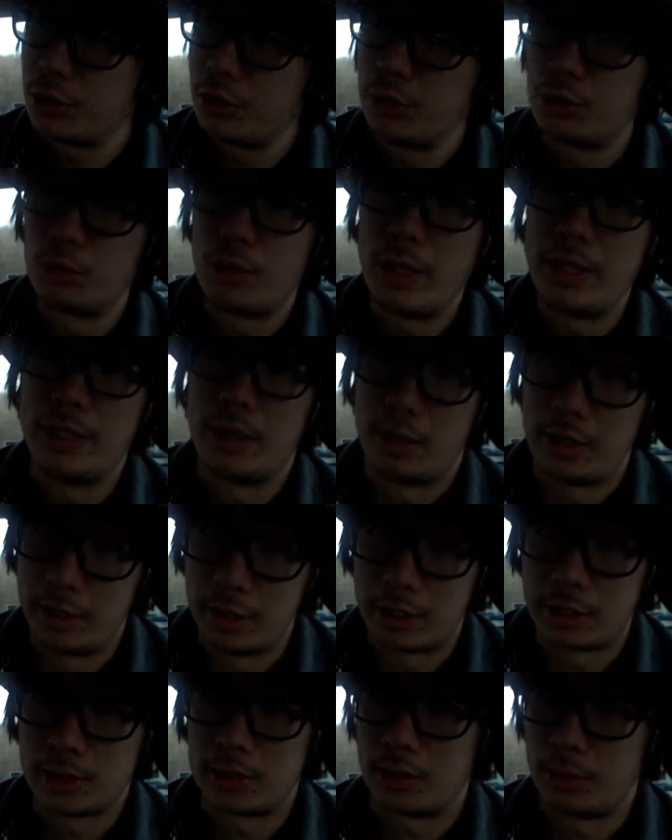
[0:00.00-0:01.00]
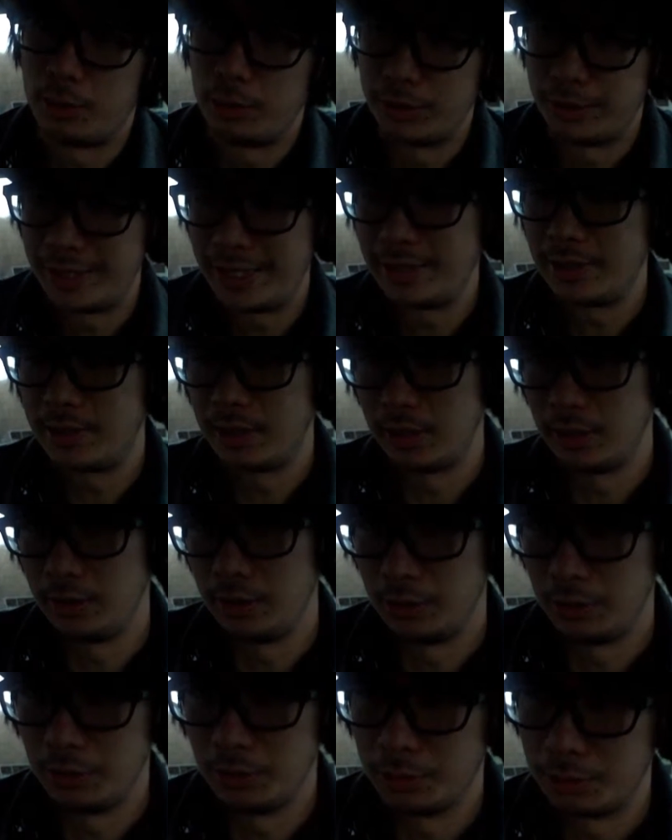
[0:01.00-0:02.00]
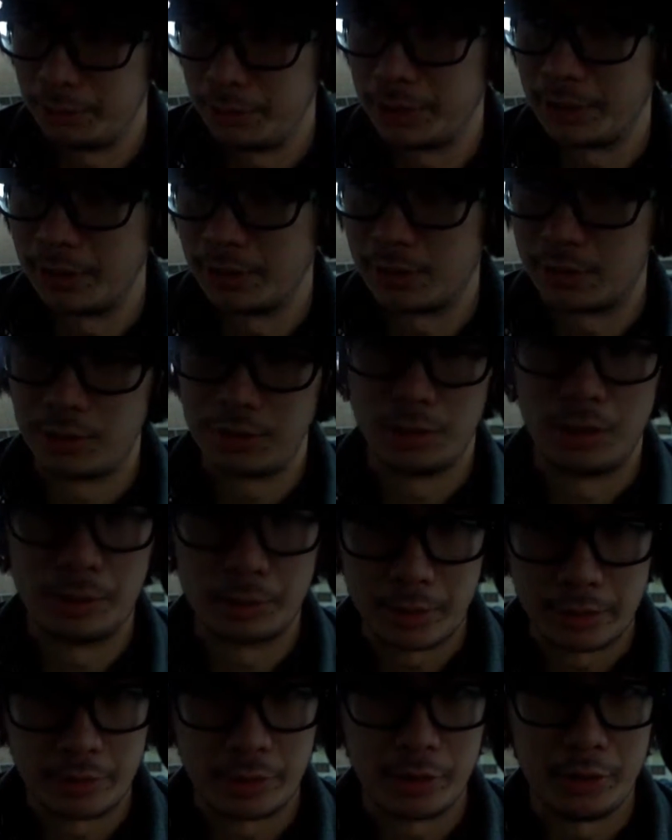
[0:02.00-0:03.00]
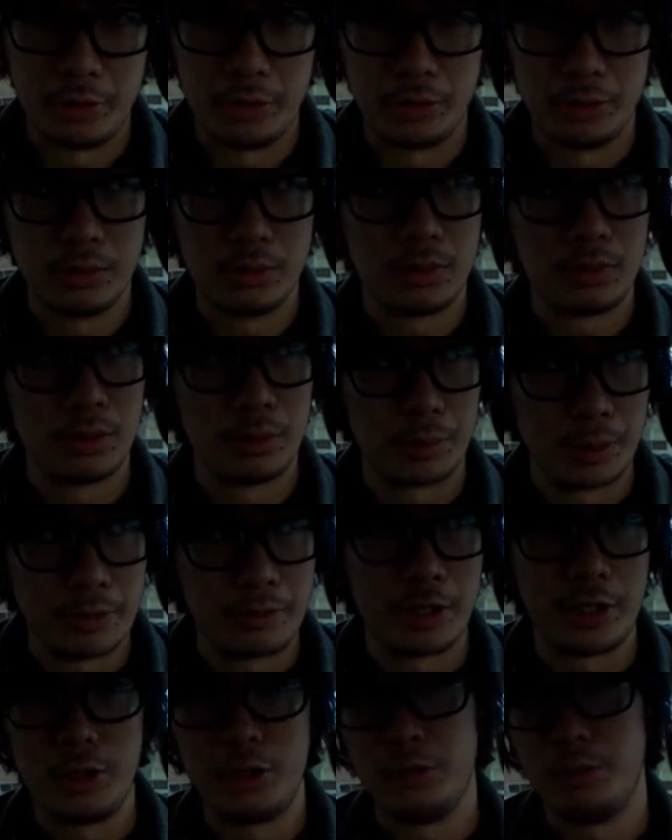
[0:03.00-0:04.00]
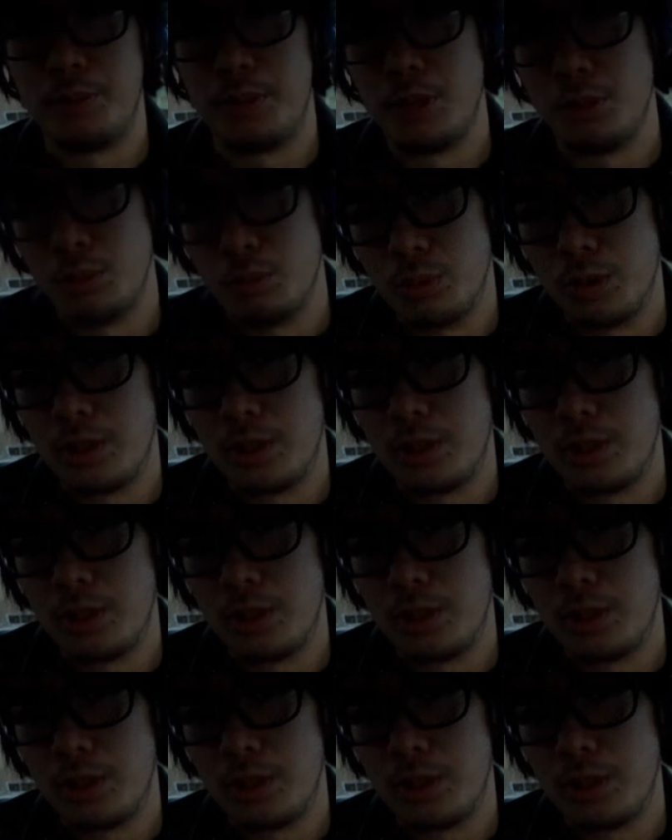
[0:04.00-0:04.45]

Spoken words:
good the way that I present it, because I'm giving it you in my own